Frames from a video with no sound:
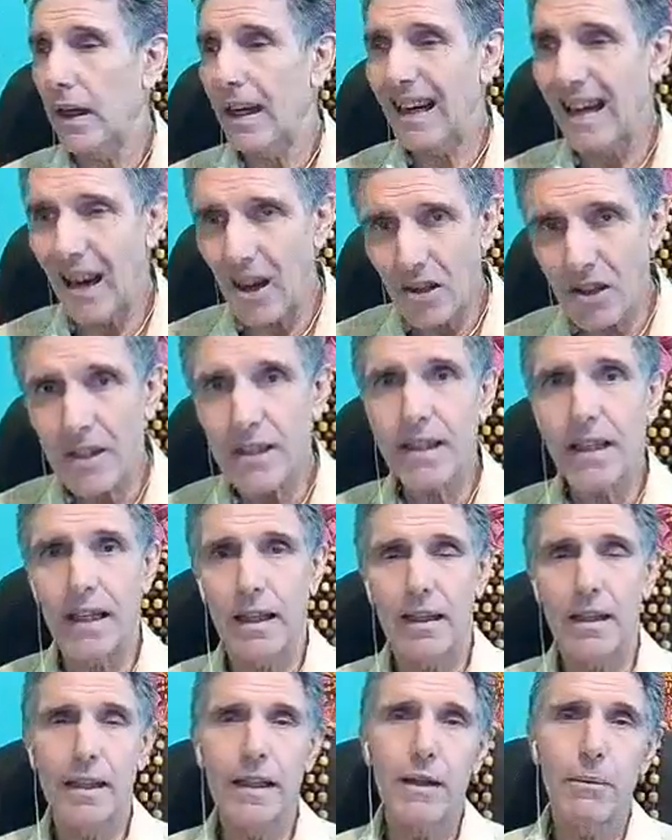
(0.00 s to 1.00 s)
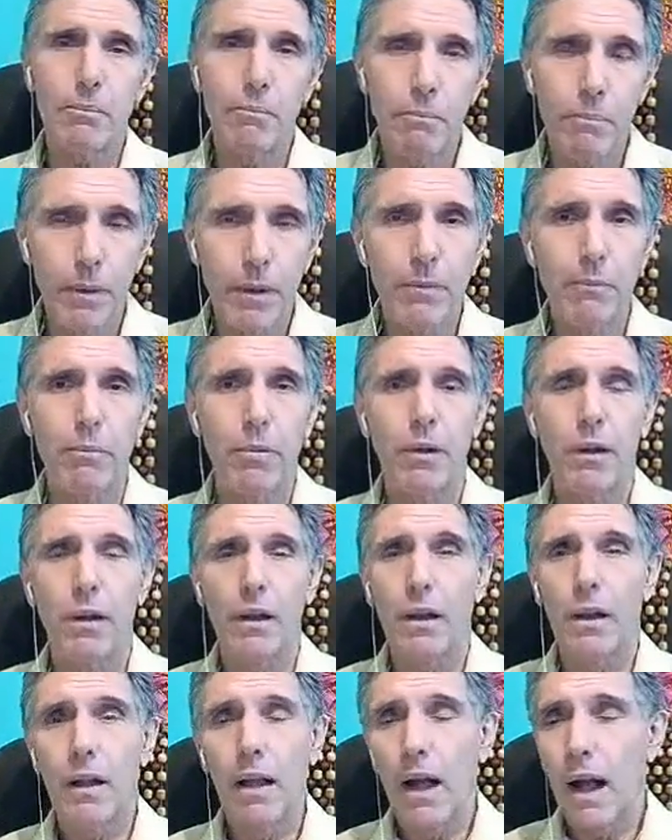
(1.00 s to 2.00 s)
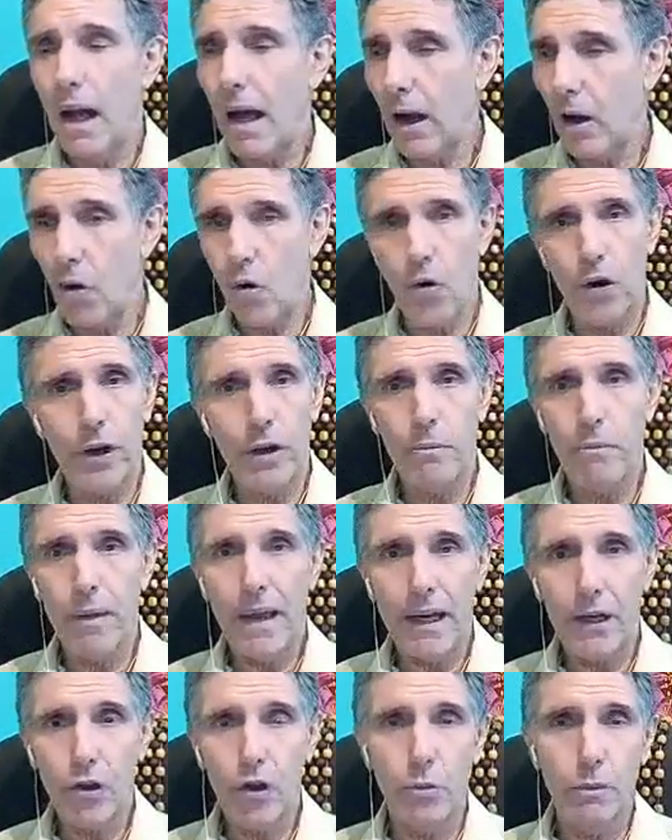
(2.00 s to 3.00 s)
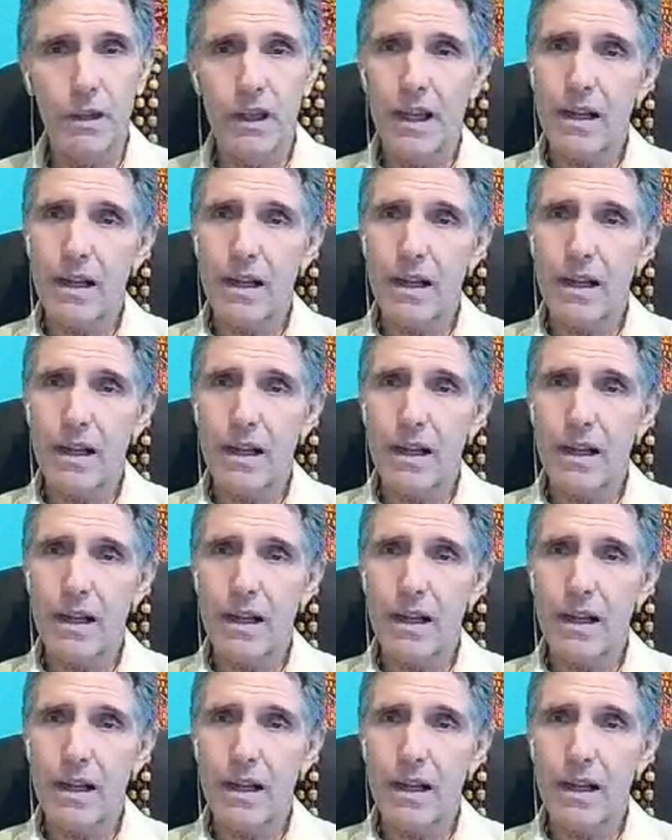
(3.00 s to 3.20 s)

constantly people are going back to me.